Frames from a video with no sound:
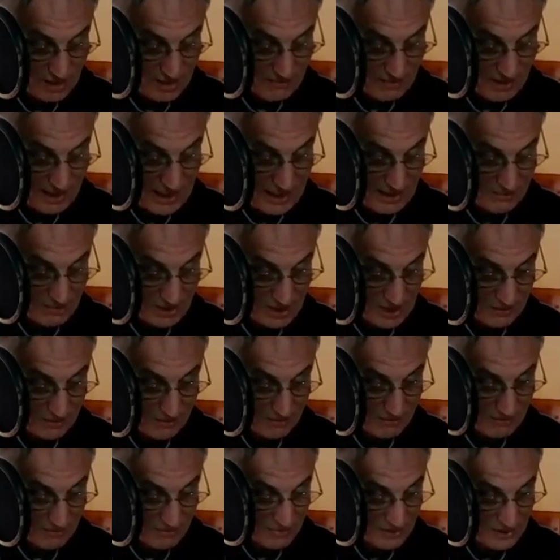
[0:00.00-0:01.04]
But
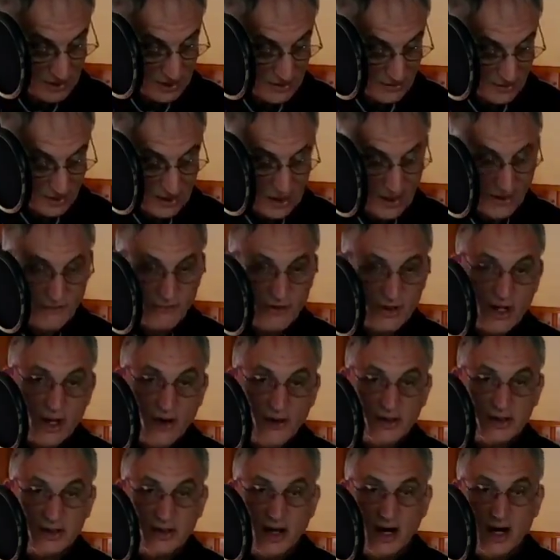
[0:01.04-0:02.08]
if you
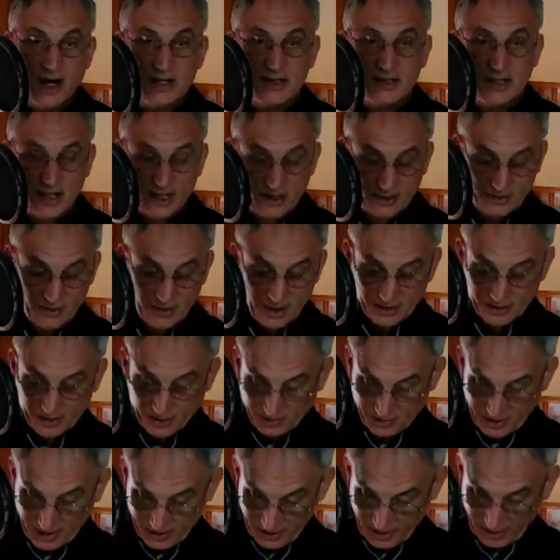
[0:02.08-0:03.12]
go at 9, 10 o'clock,
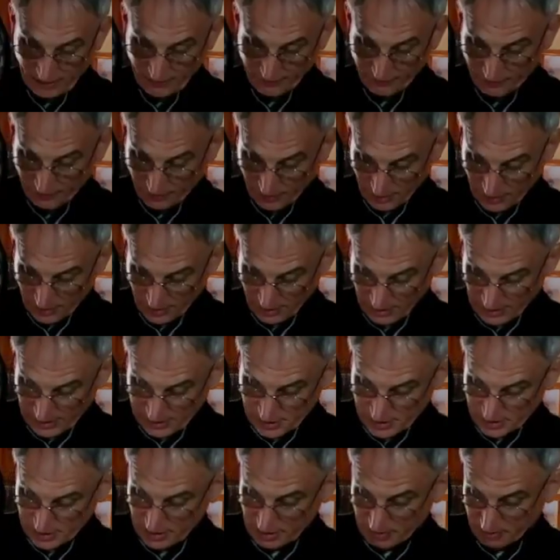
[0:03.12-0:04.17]
they'll be there for you. I
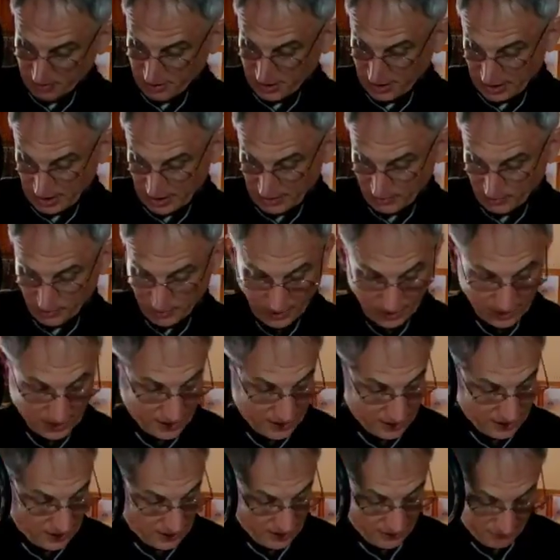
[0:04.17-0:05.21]
just didn't pick it up quick
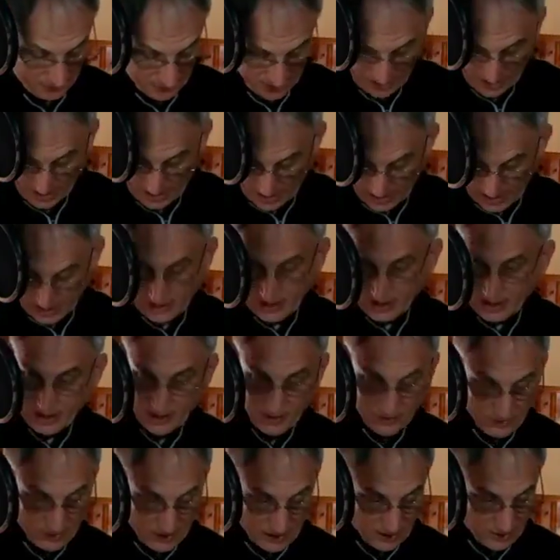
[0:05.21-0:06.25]
enough.
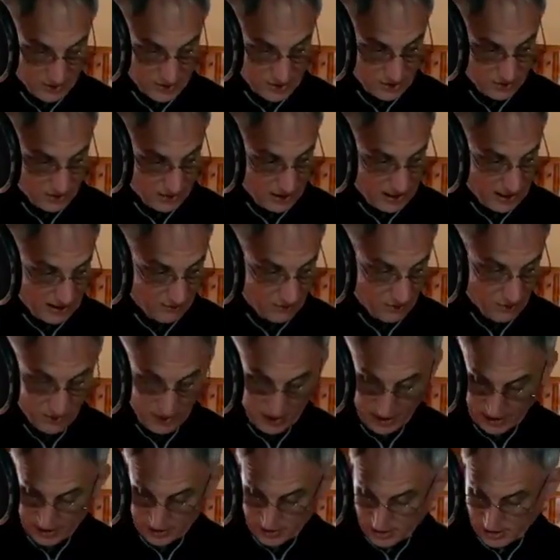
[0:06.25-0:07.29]
What else do we have?
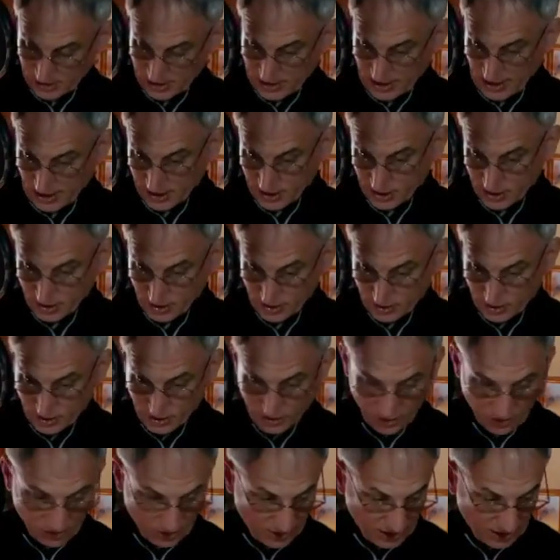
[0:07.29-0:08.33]
Going into section
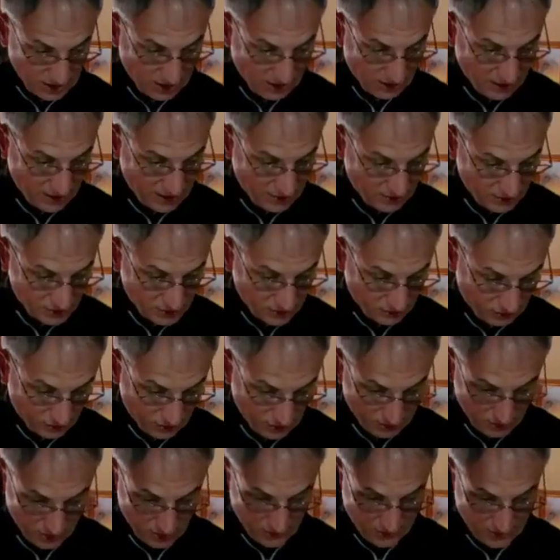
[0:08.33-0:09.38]
2 here, there's a
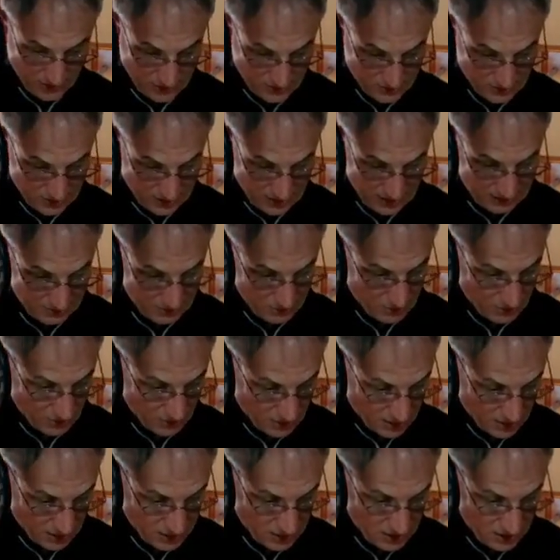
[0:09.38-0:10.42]
few more things I had
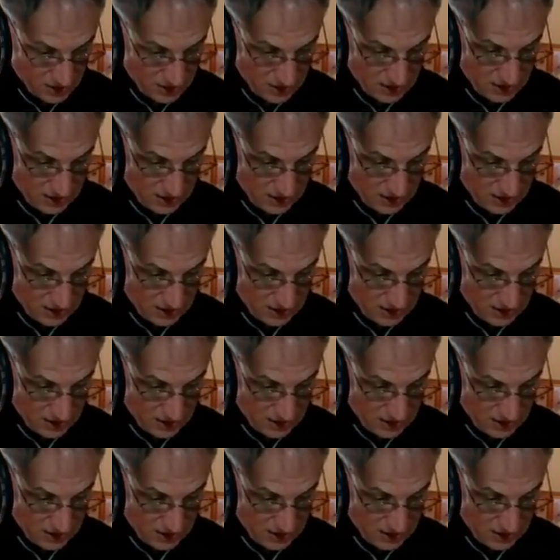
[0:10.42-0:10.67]
marked.